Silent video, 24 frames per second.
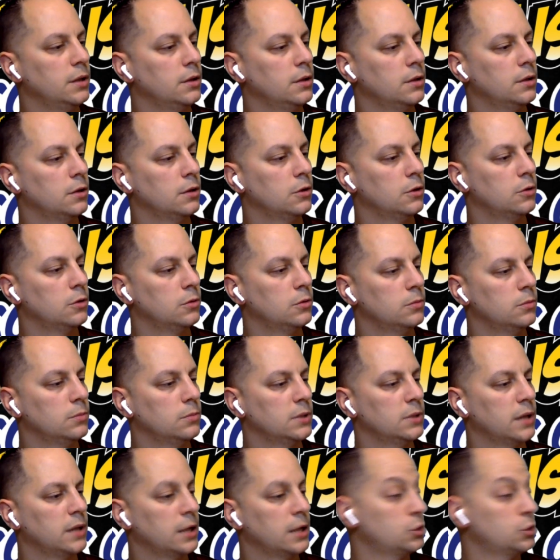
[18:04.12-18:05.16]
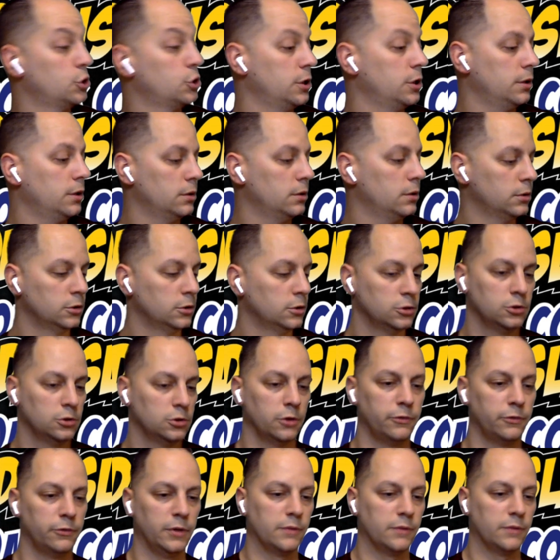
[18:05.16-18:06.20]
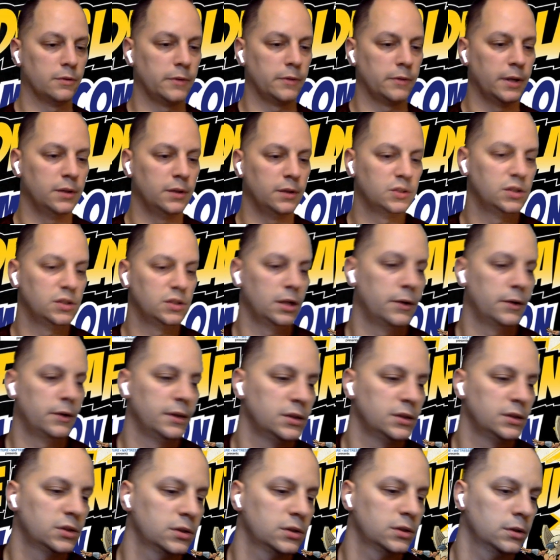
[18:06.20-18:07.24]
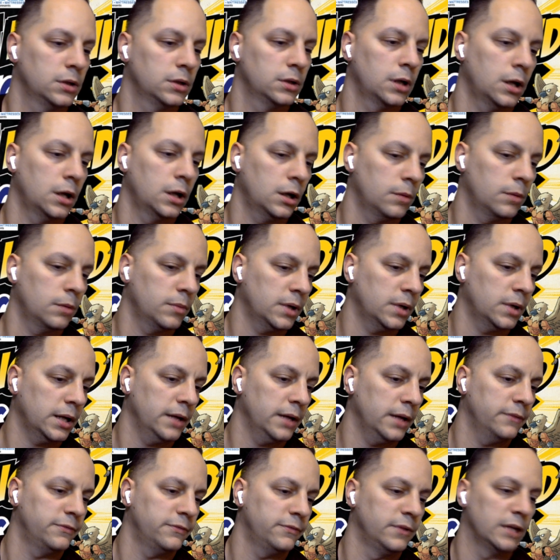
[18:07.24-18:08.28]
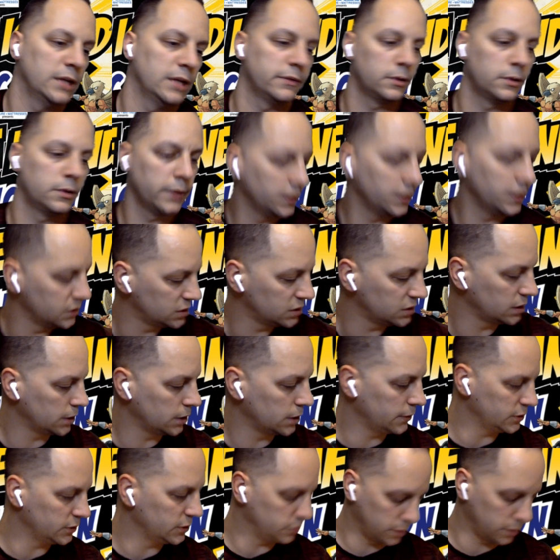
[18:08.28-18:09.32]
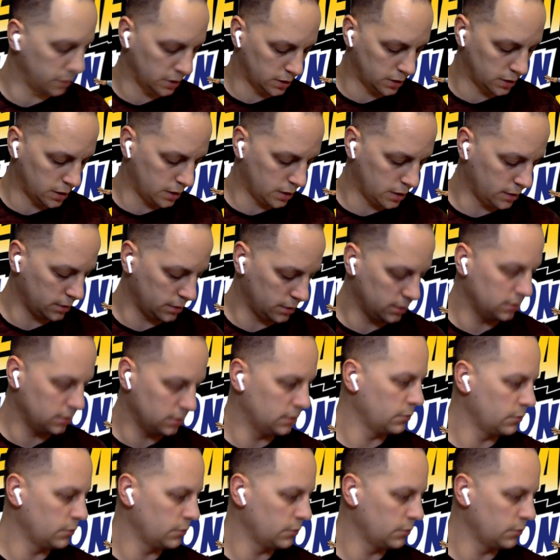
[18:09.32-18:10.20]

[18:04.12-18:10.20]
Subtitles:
Akiko Menashi. So if you ever read the series, I've never read the series, but